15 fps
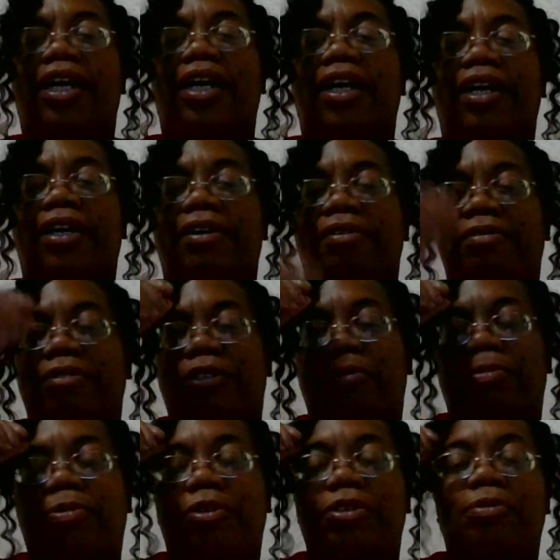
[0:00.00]

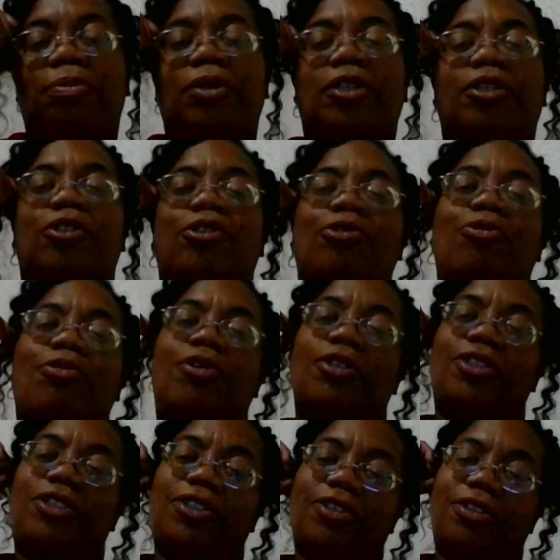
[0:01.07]
It's supposed to be the
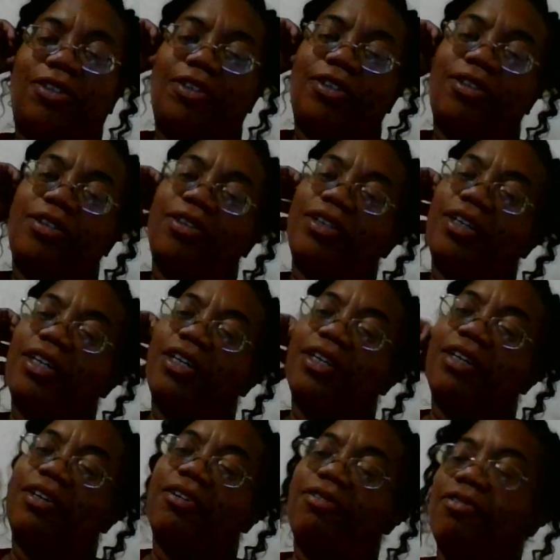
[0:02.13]
torture
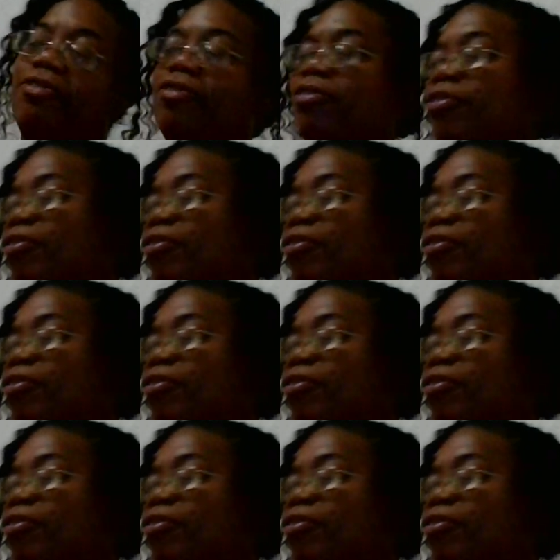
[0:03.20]
of...